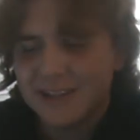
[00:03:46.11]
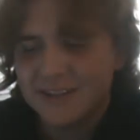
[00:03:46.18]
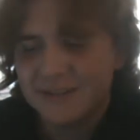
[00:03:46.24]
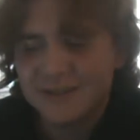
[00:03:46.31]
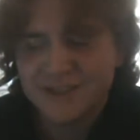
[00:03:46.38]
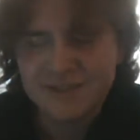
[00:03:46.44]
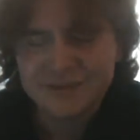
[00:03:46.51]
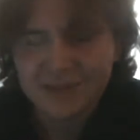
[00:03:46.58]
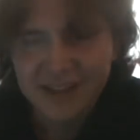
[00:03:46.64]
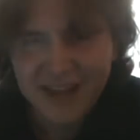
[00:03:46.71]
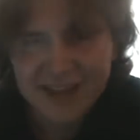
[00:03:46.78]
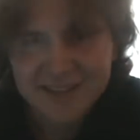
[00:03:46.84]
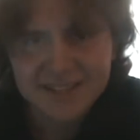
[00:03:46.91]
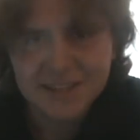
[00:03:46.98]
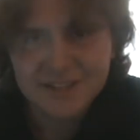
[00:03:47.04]
or just
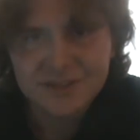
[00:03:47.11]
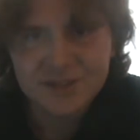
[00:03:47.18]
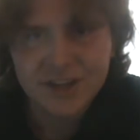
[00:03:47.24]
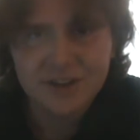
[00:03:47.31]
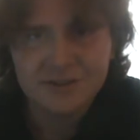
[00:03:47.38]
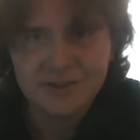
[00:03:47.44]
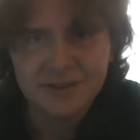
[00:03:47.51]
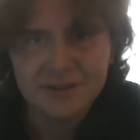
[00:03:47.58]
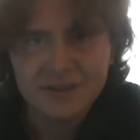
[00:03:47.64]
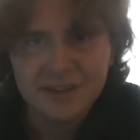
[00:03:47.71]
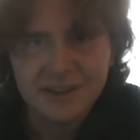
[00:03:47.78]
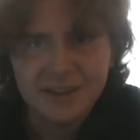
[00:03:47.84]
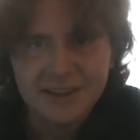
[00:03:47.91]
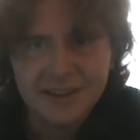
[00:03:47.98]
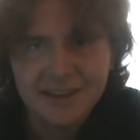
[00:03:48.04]
relaxing in general
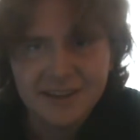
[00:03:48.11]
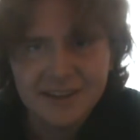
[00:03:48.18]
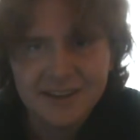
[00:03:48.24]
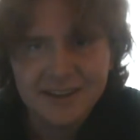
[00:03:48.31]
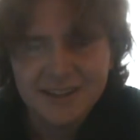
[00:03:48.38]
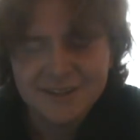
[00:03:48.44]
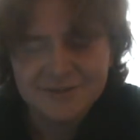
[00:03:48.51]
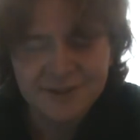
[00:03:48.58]
is